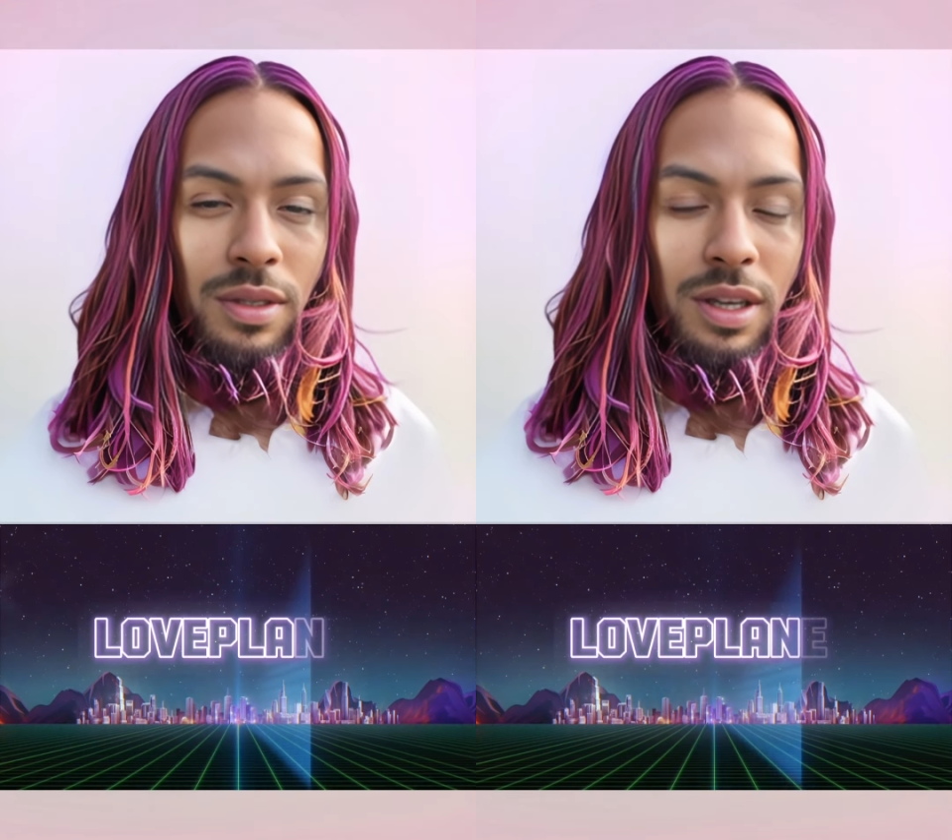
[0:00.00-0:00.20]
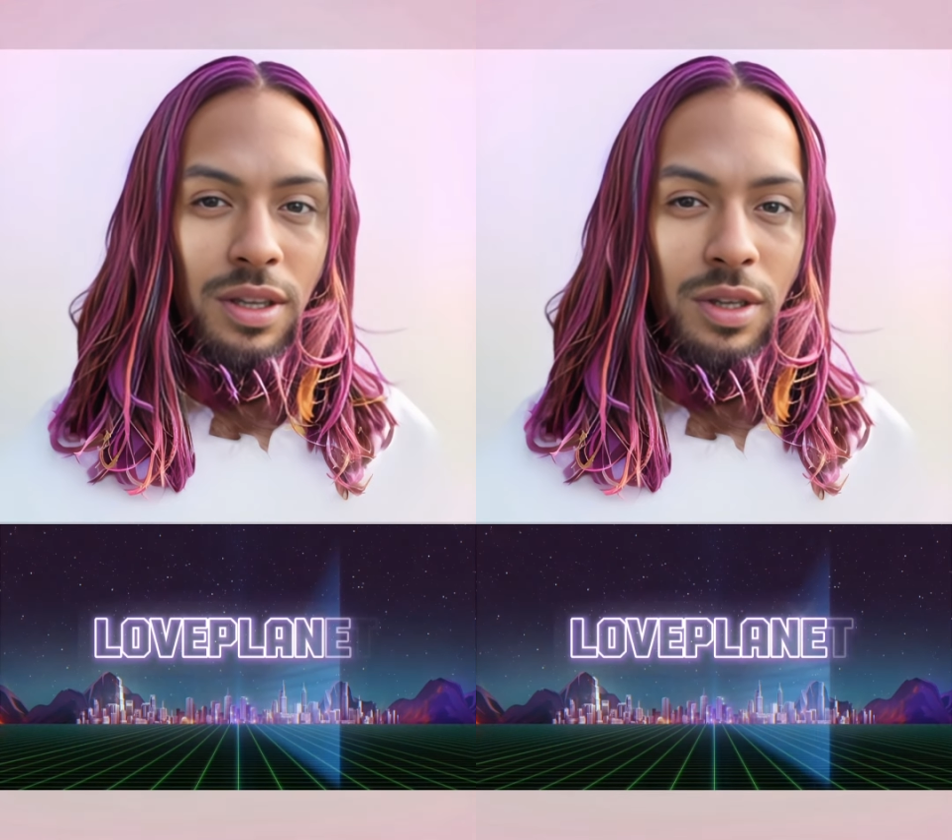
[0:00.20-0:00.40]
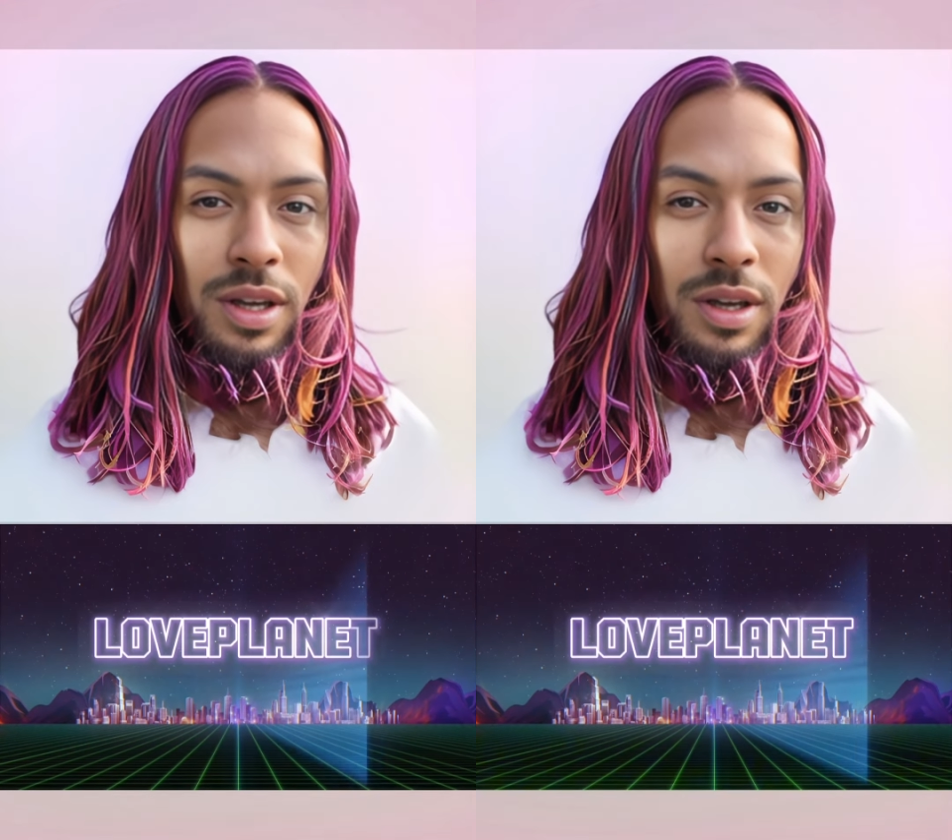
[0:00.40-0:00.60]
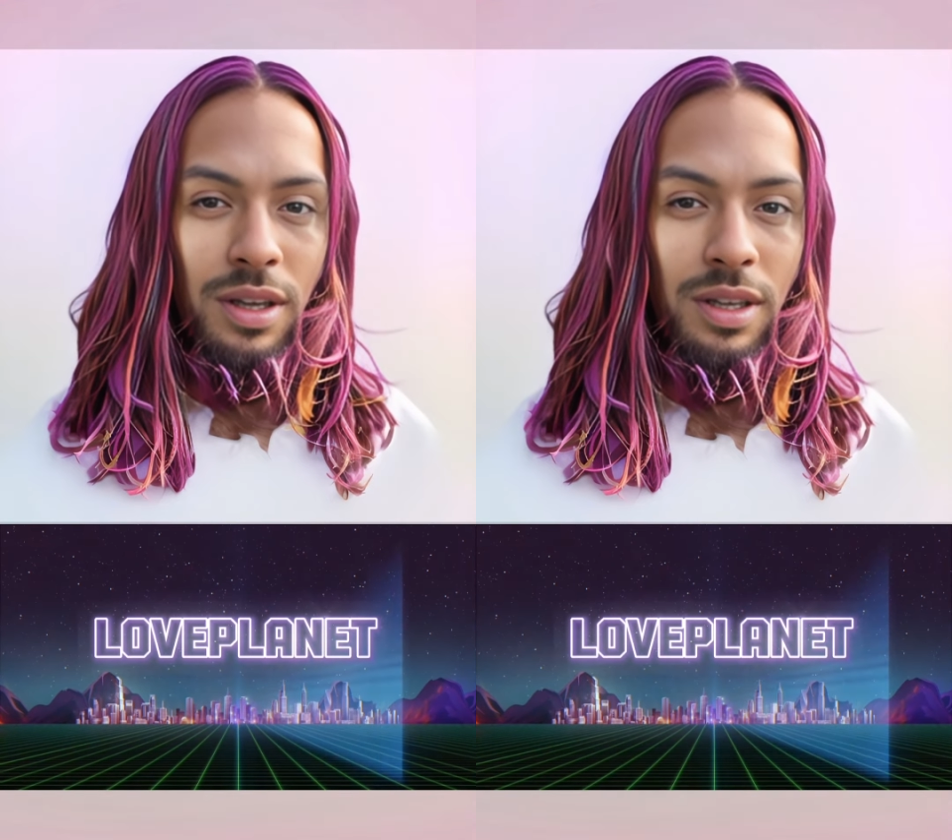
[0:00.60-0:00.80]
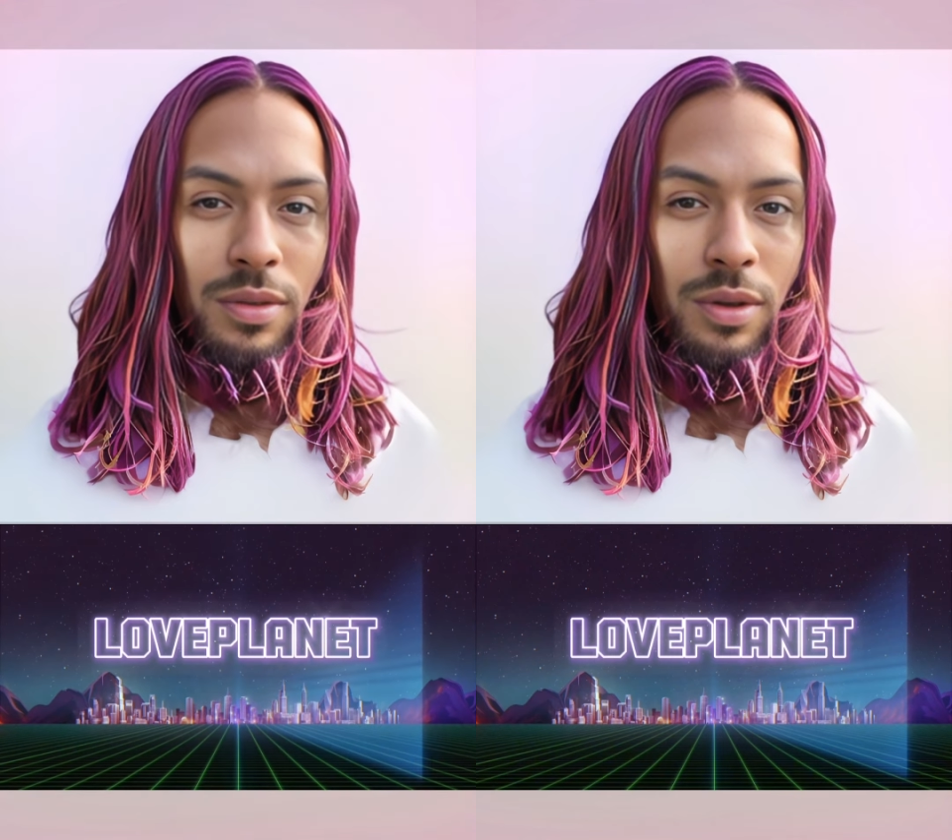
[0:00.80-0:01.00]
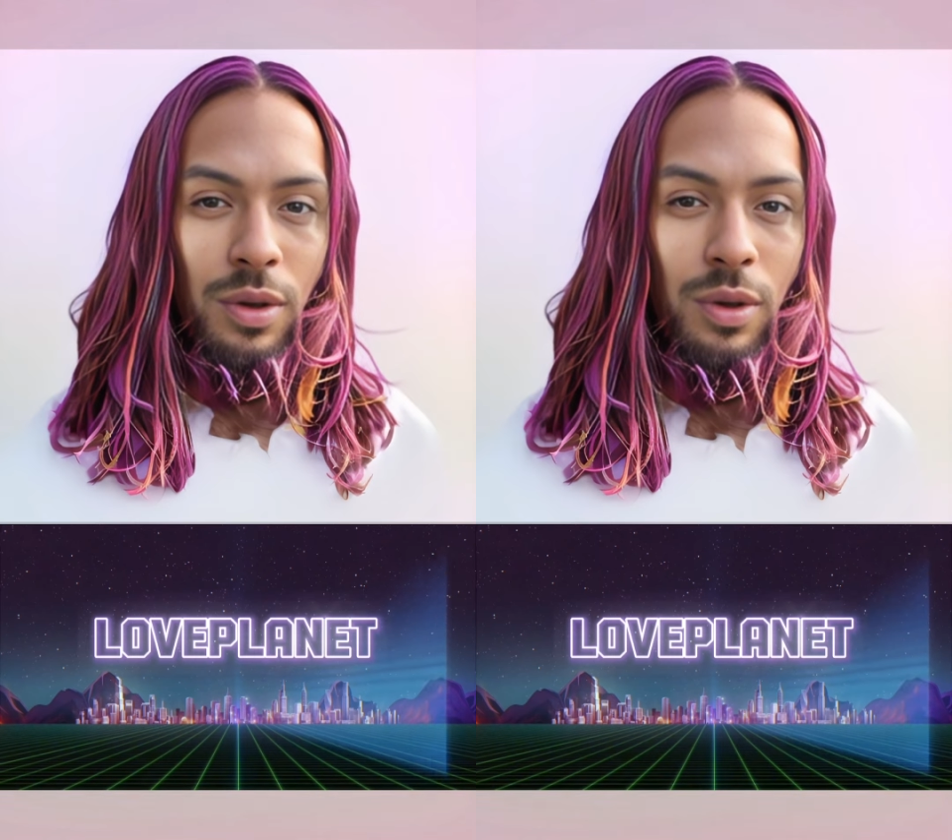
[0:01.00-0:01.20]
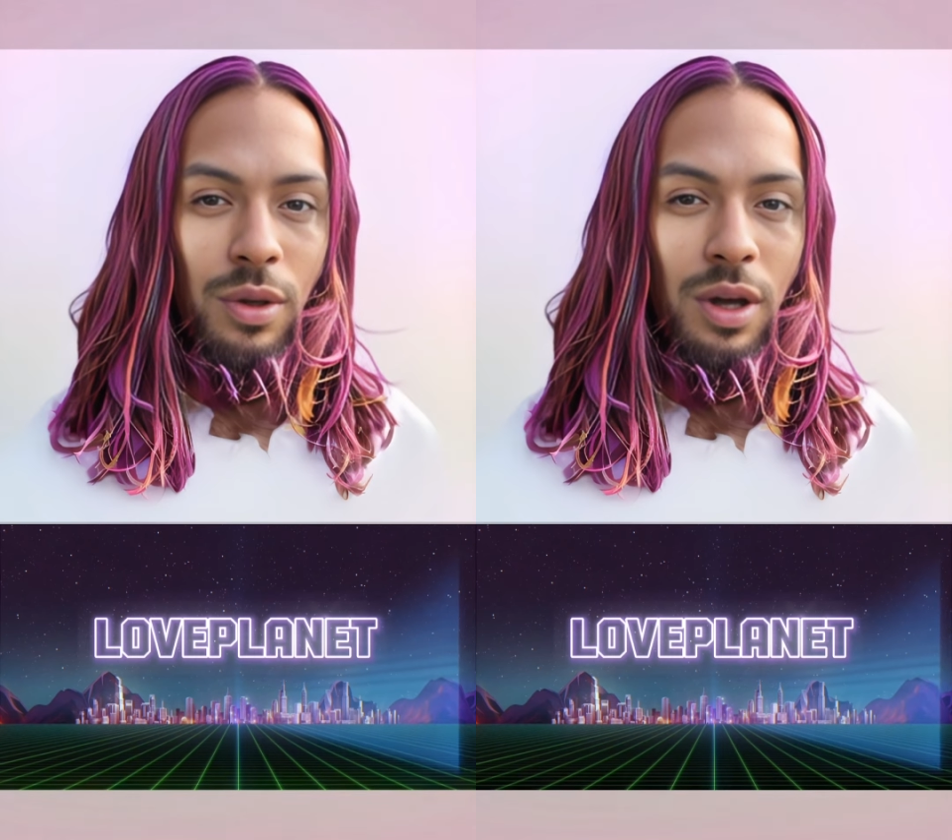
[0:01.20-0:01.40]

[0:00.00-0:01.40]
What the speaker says: this journey through